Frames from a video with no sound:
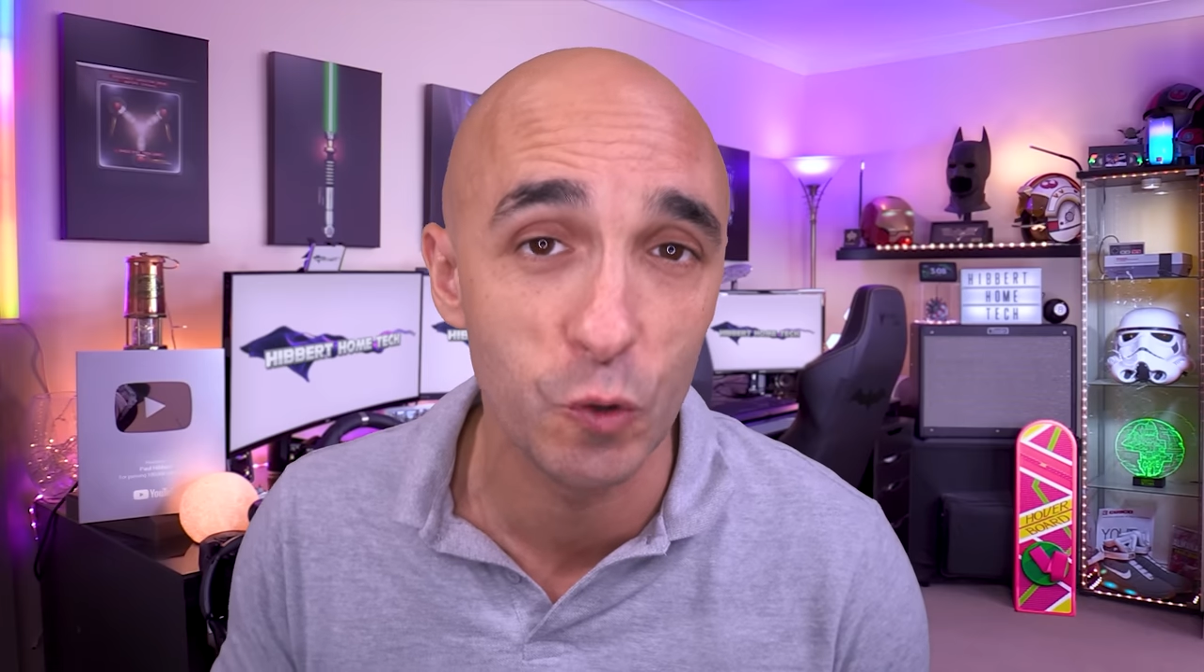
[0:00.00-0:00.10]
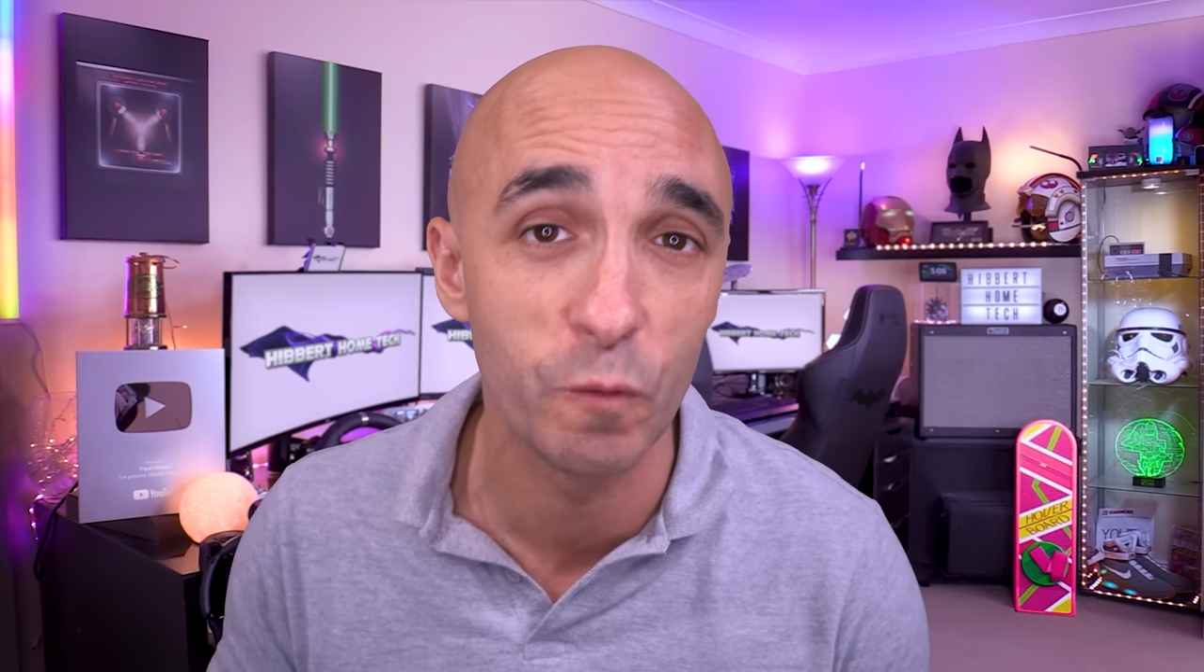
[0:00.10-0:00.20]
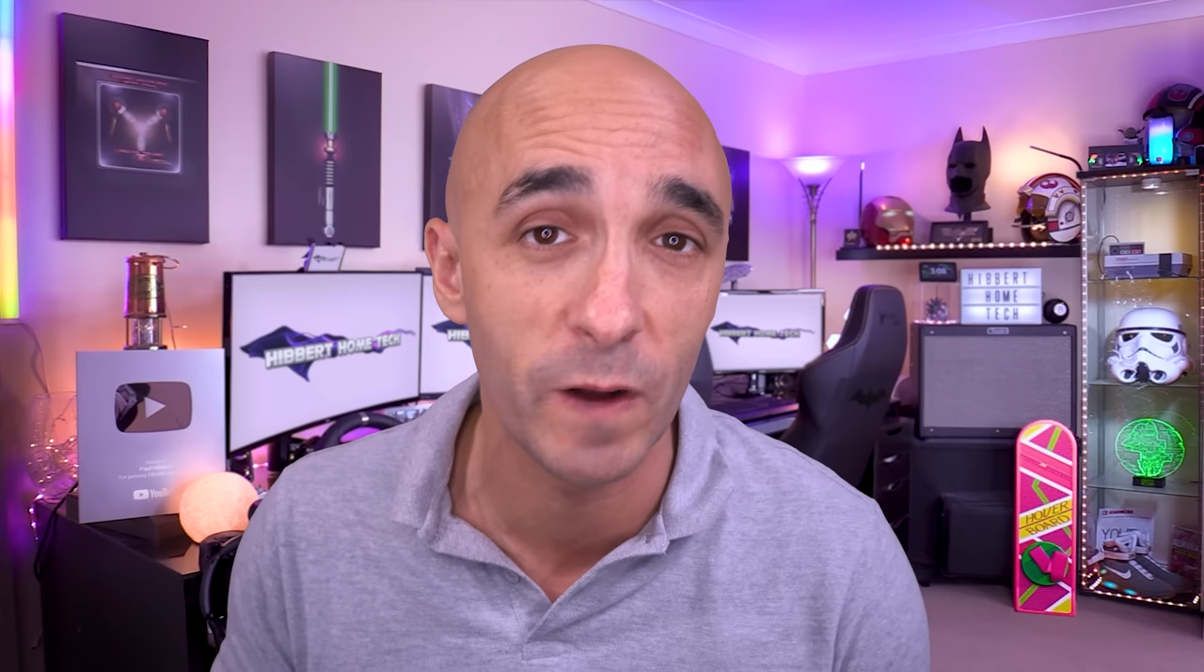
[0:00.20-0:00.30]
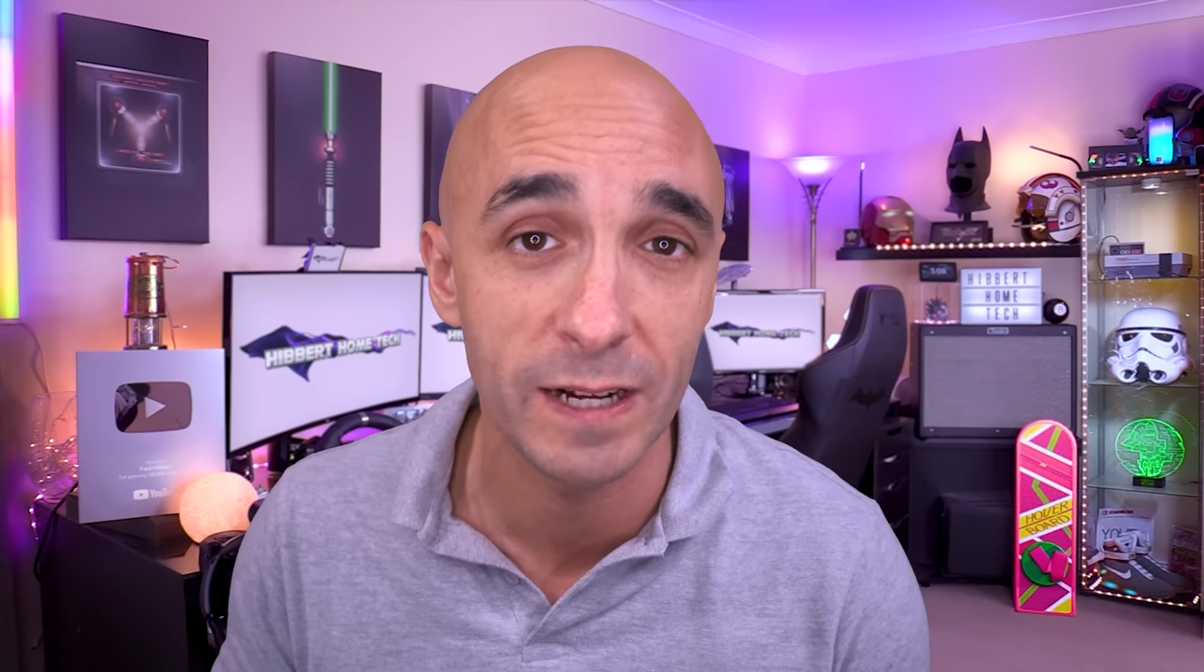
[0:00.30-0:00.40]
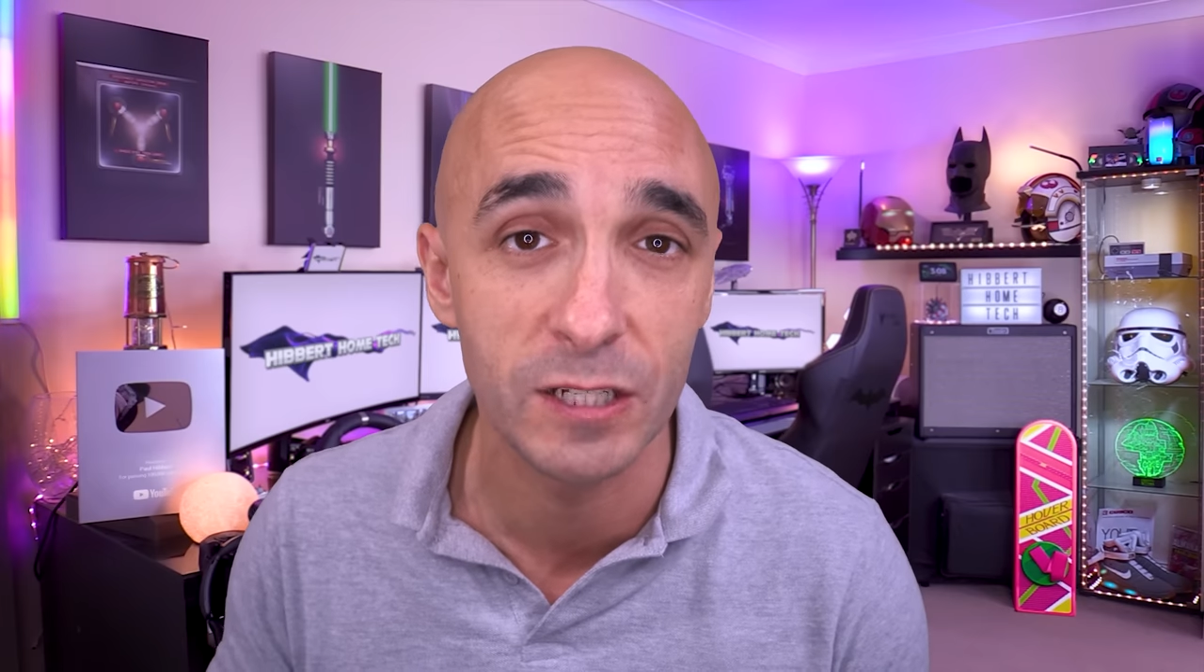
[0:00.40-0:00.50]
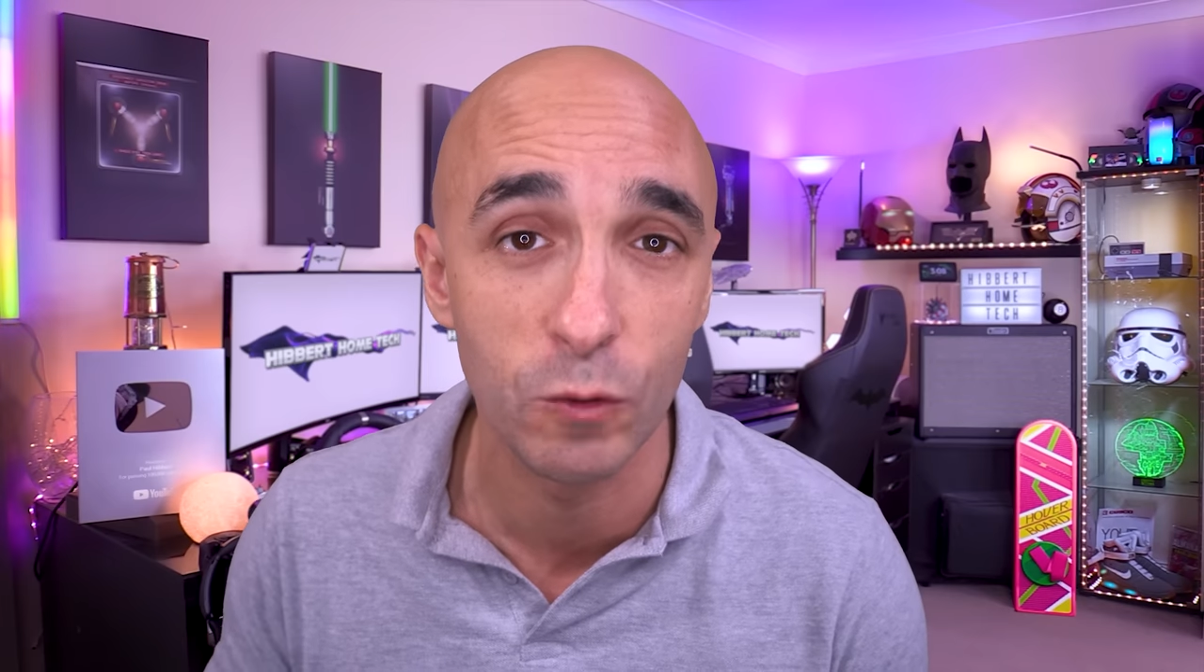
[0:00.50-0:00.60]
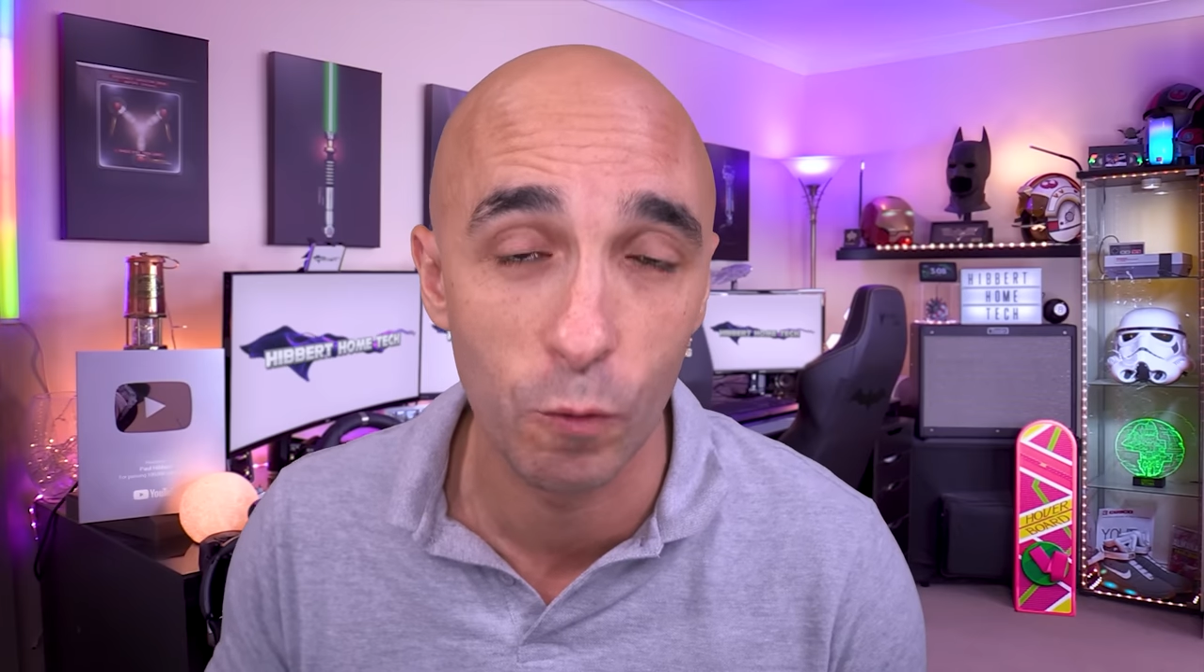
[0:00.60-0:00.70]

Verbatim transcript: two-factor